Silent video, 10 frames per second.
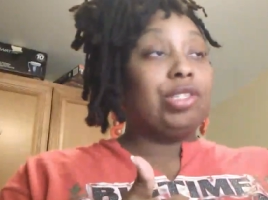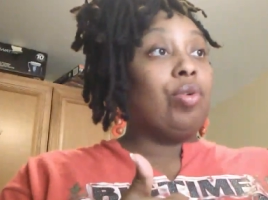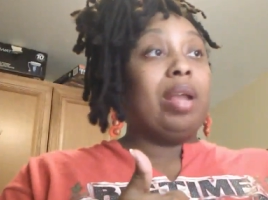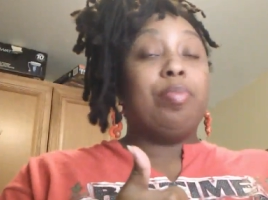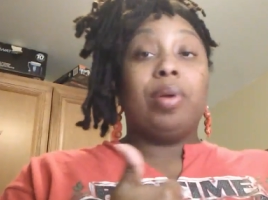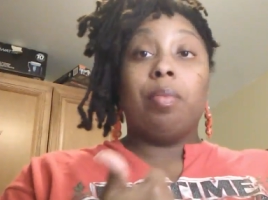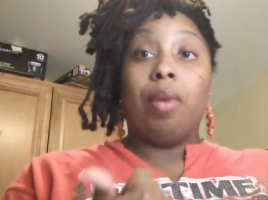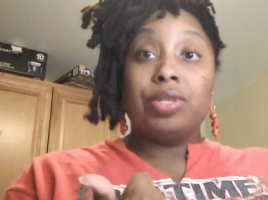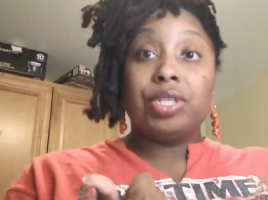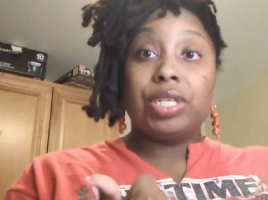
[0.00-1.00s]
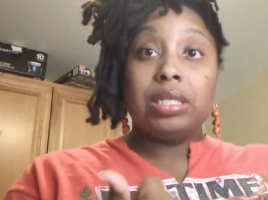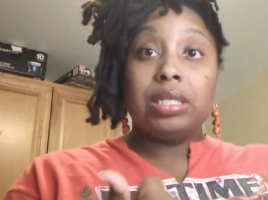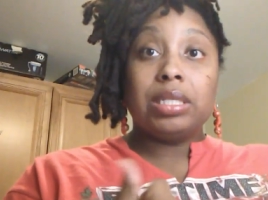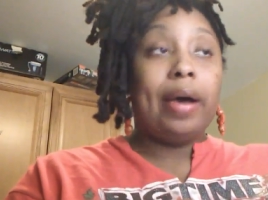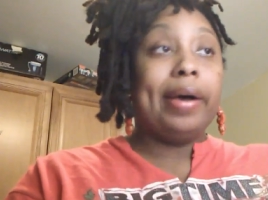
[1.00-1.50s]
great
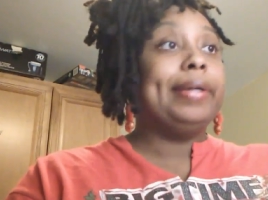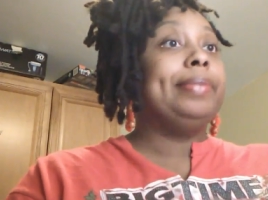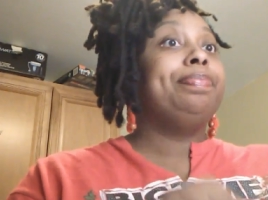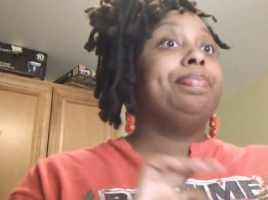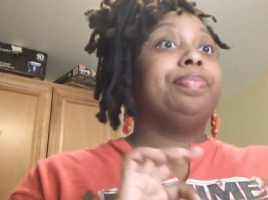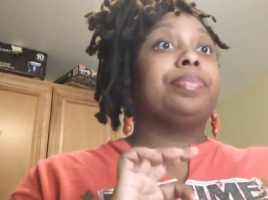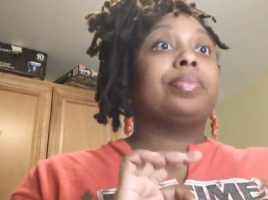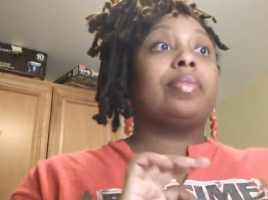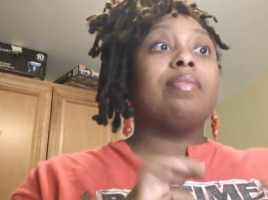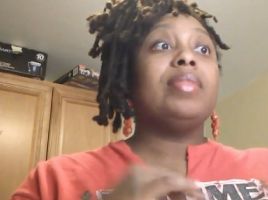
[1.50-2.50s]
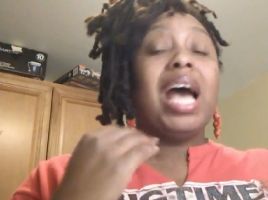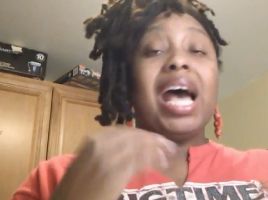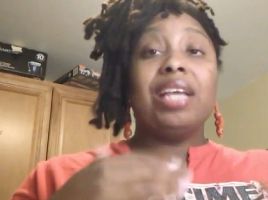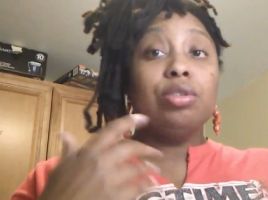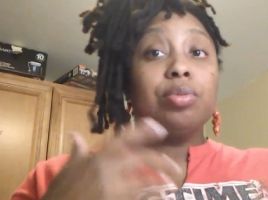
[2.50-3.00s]
promotions. I use